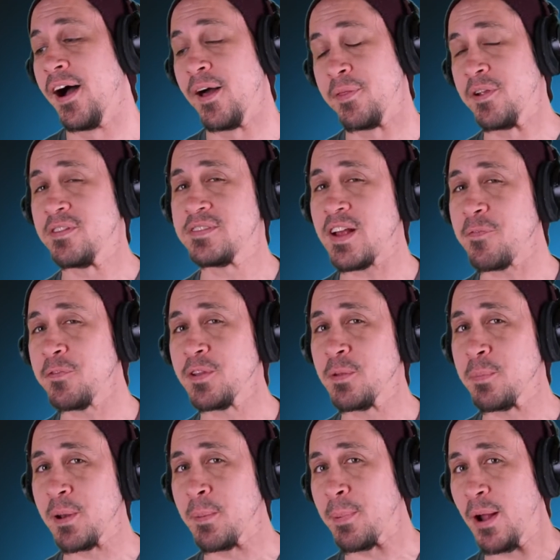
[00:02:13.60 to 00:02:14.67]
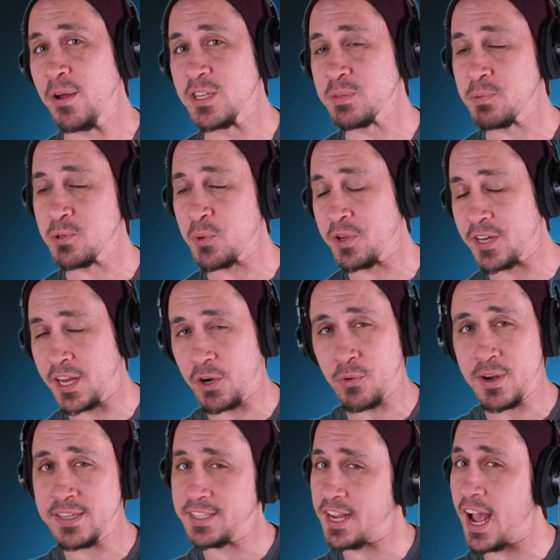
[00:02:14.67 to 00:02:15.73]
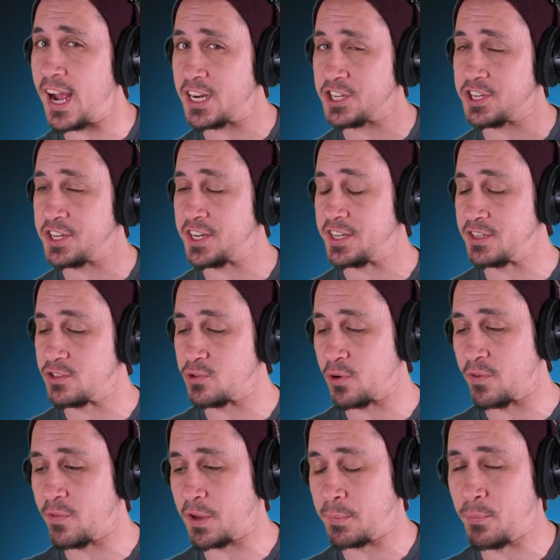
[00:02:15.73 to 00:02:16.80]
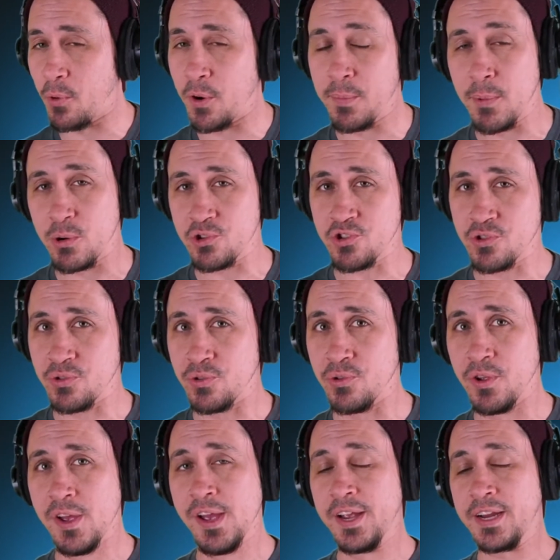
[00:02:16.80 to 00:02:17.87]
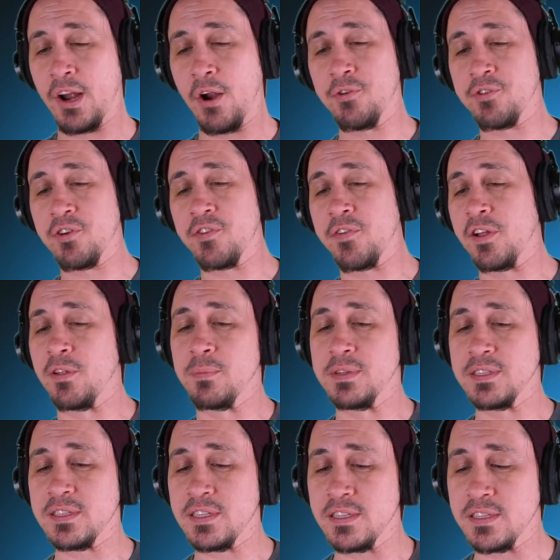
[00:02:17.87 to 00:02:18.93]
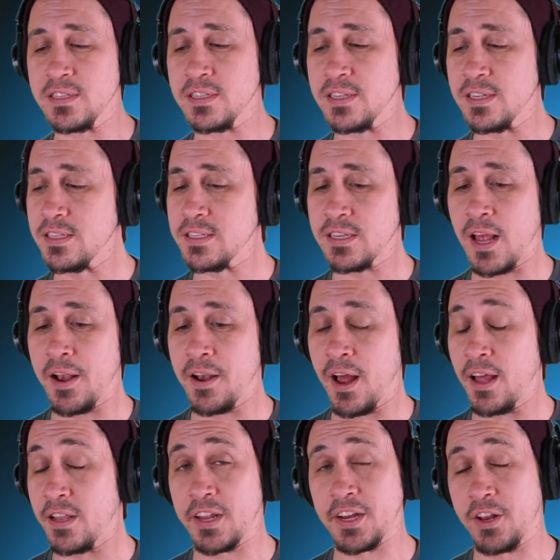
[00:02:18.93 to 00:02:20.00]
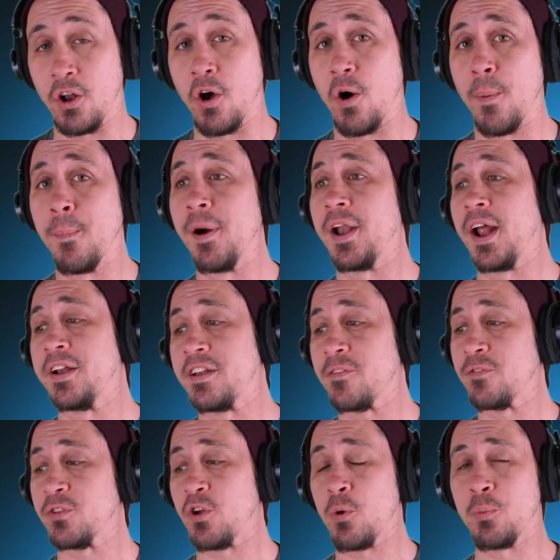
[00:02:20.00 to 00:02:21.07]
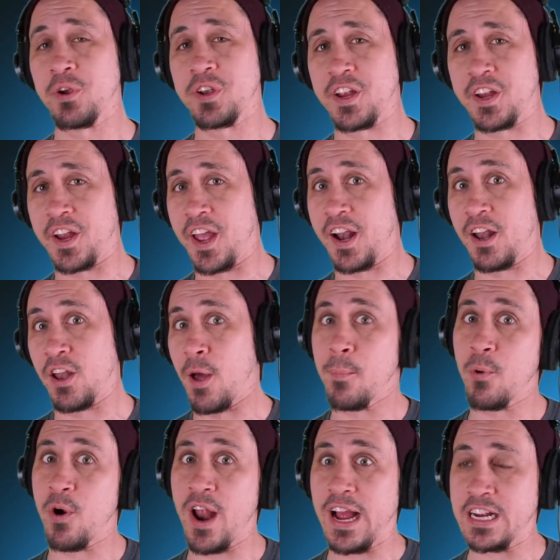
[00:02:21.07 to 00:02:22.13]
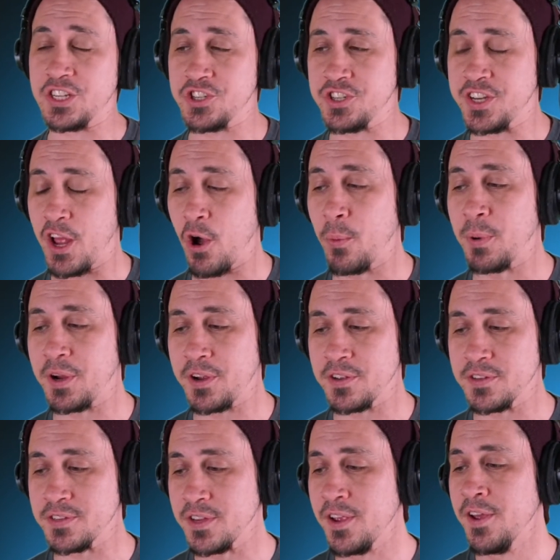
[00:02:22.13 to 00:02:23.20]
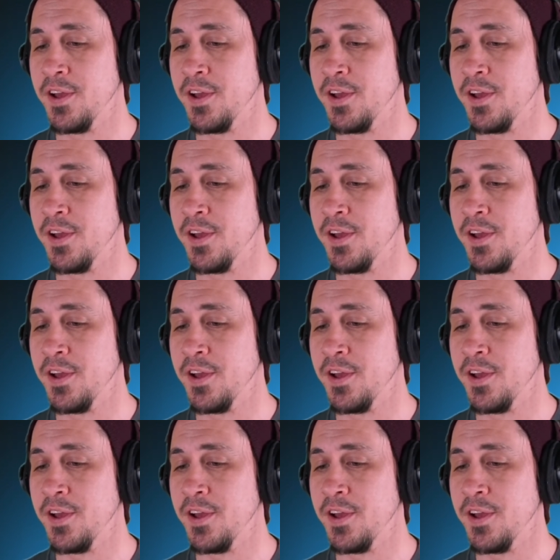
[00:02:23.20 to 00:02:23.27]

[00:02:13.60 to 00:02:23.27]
There's definitely been a balance between, like, crazy action and sort of, like, more emotional character development scenes in this, and I like it all, but I definitely hope we can get a lot more action now, because